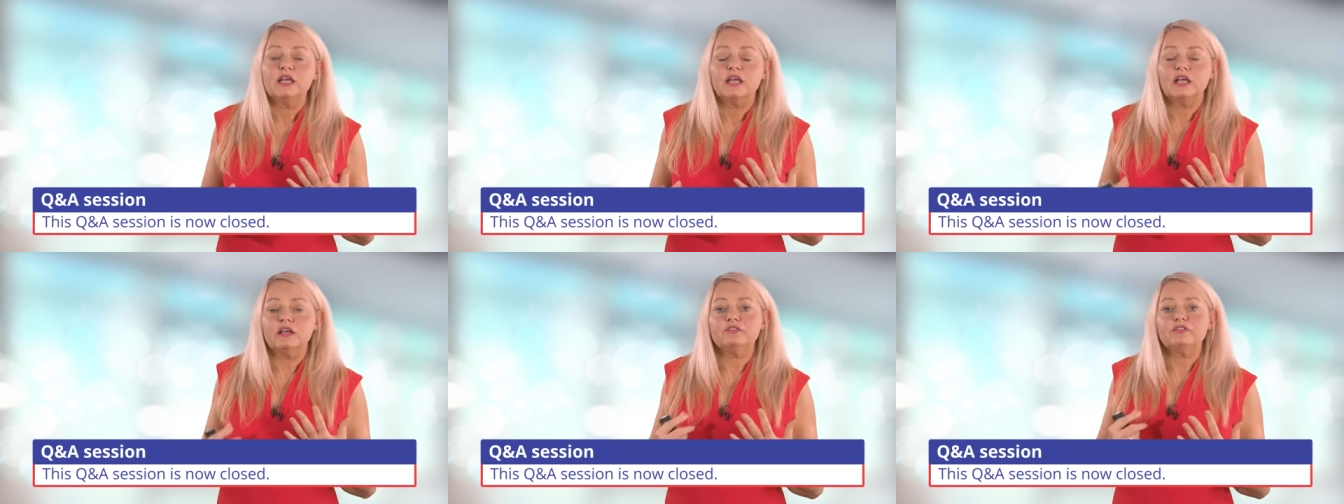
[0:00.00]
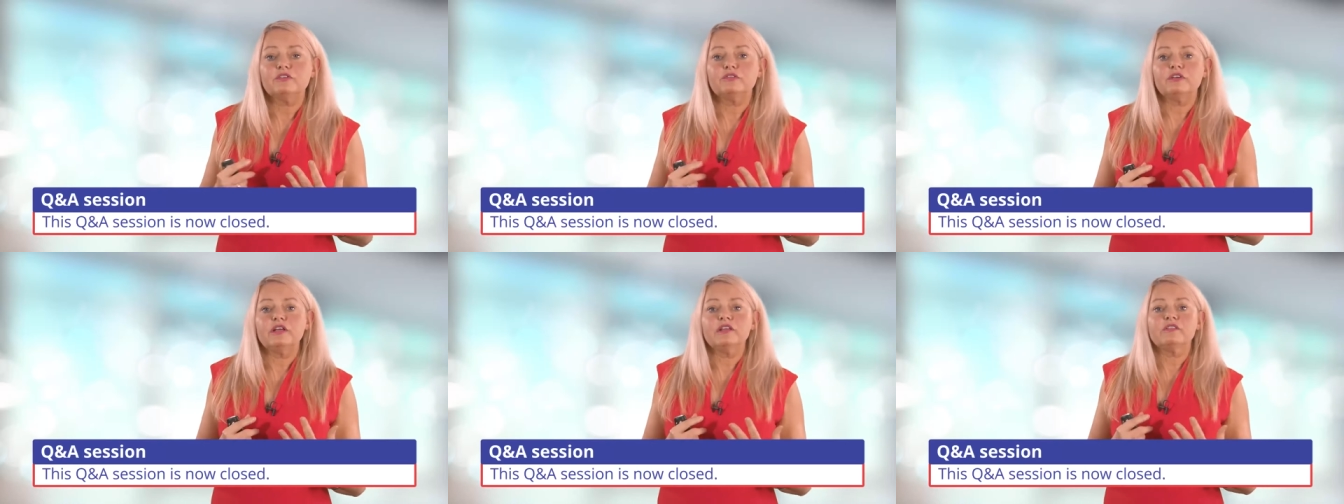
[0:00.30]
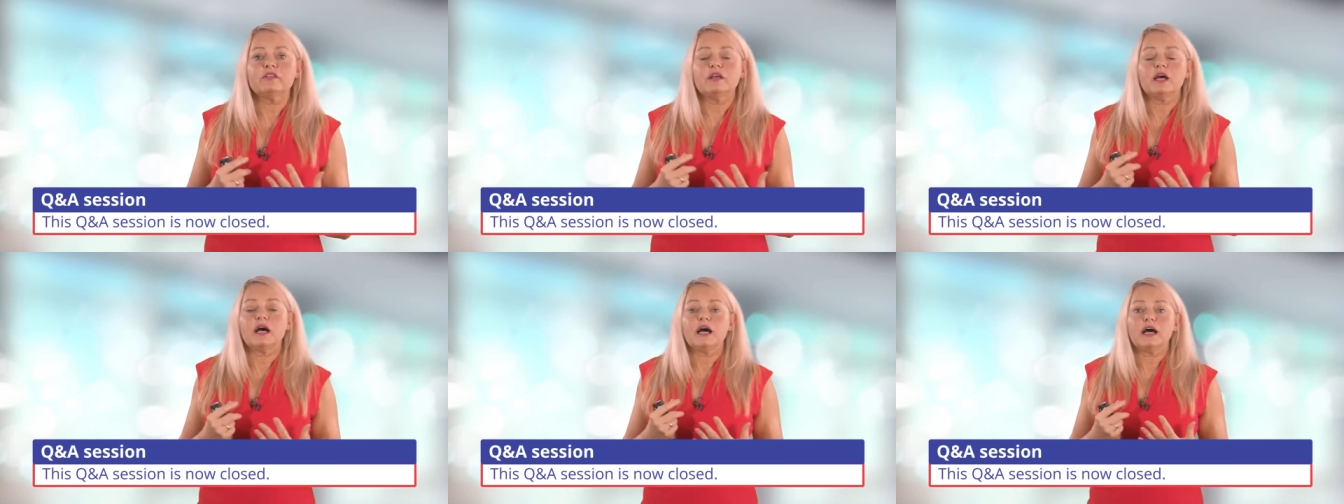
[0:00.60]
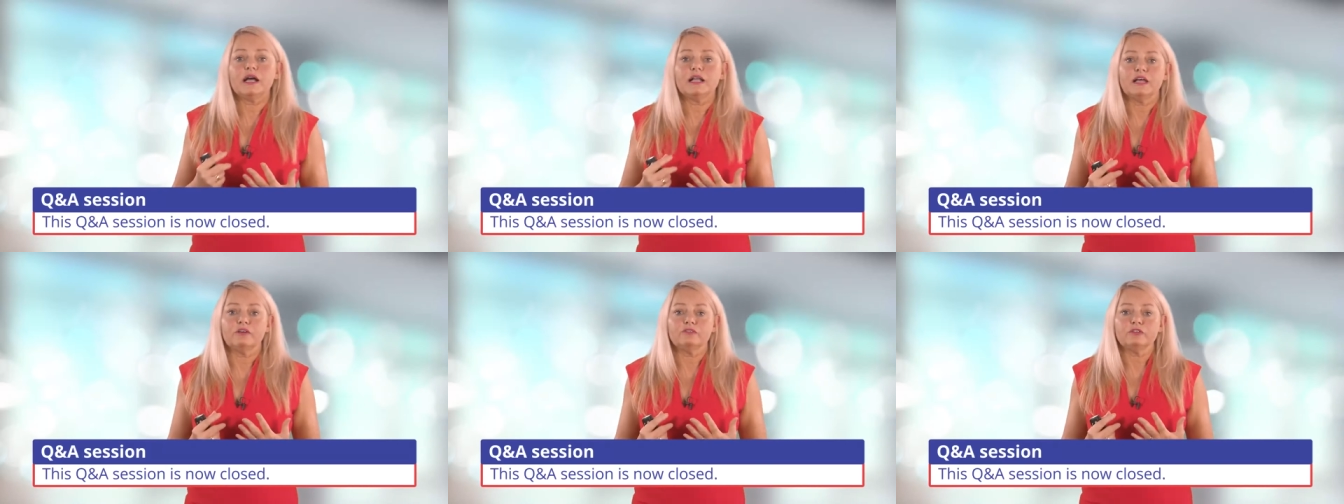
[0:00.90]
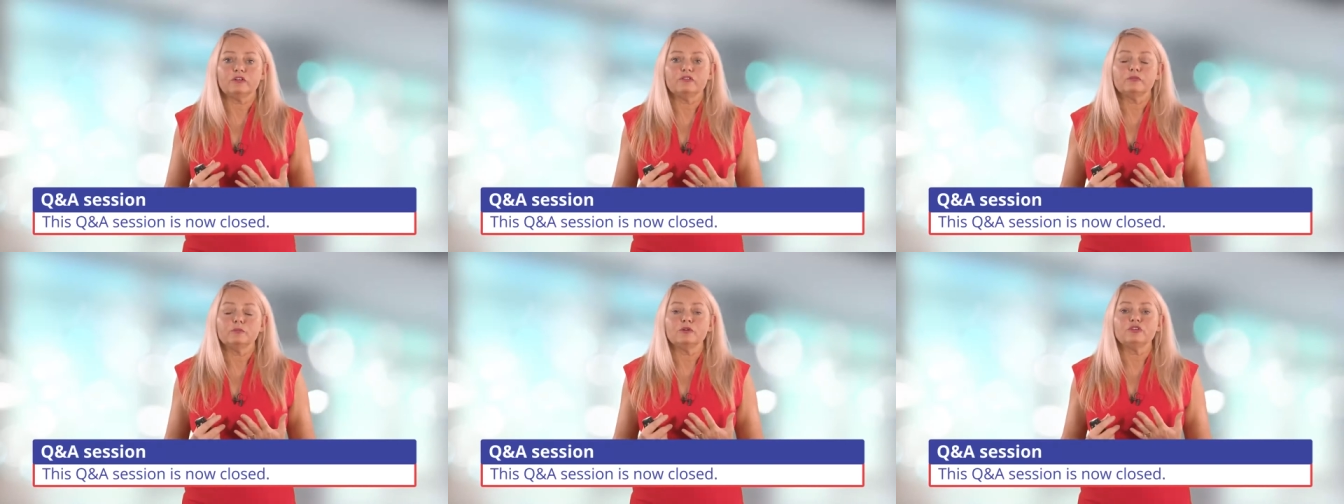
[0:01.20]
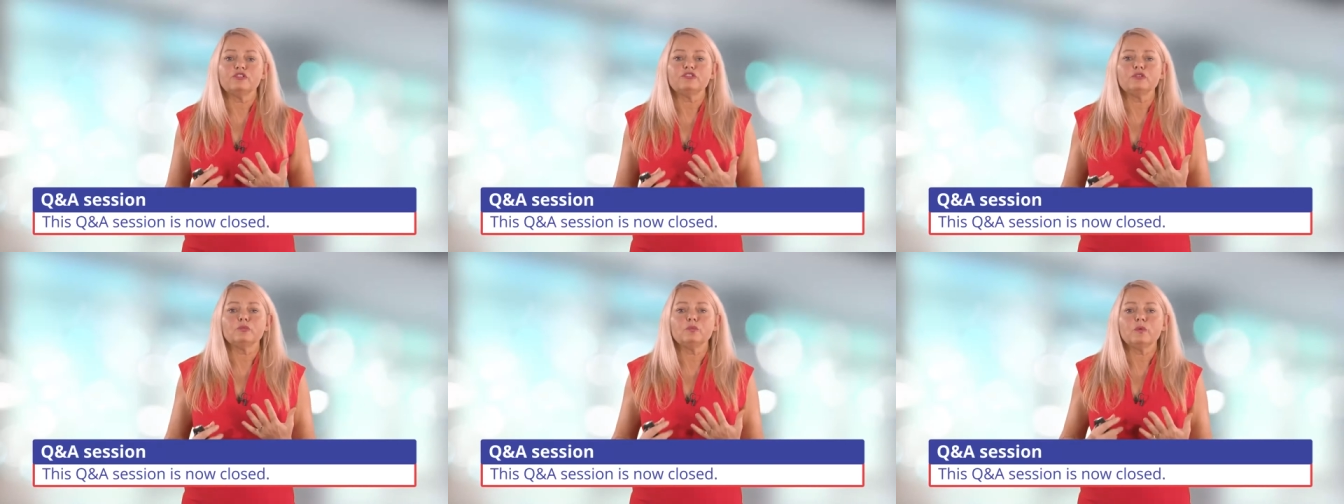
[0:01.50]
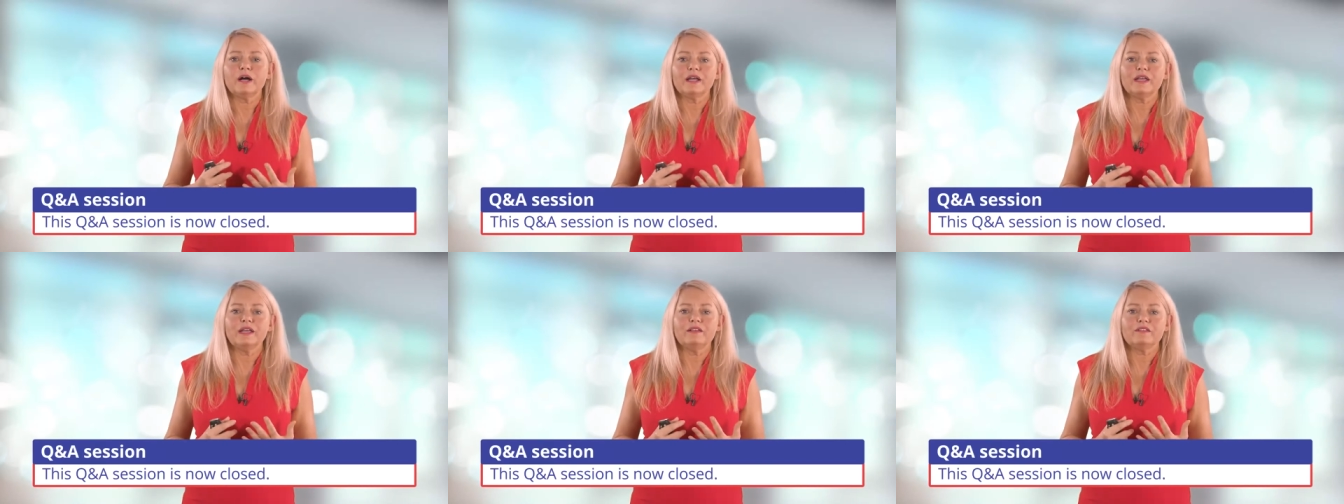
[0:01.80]
If there is a high level of moisture,
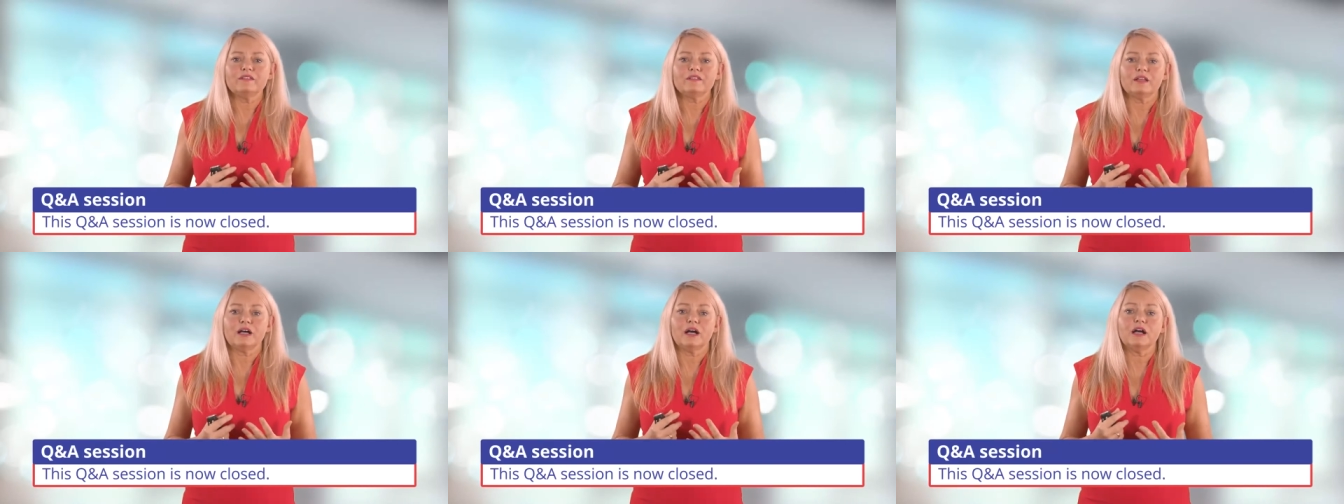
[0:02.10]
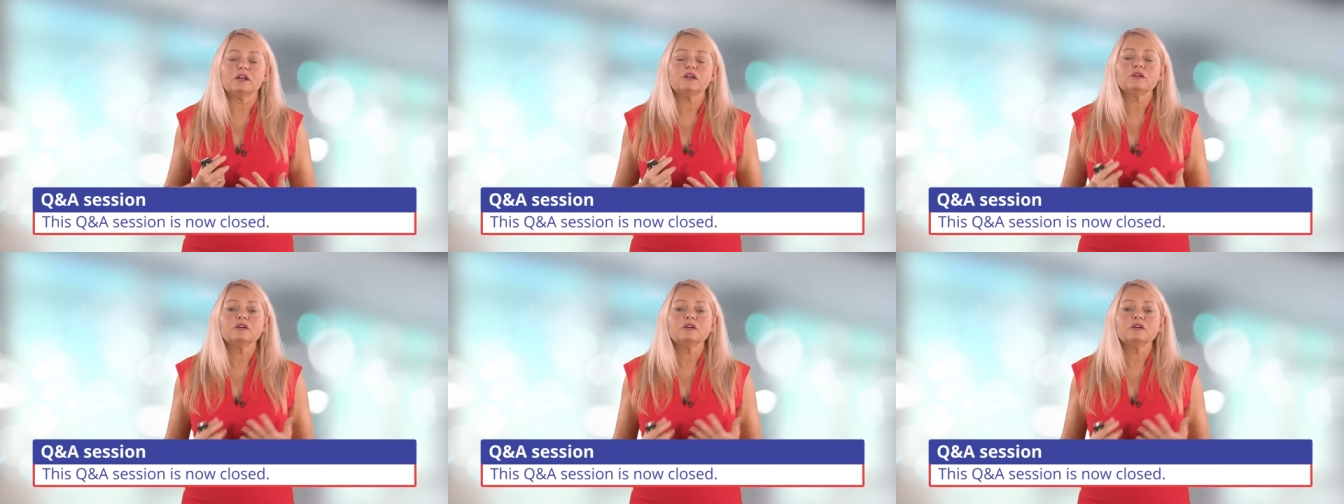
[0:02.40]
why is that?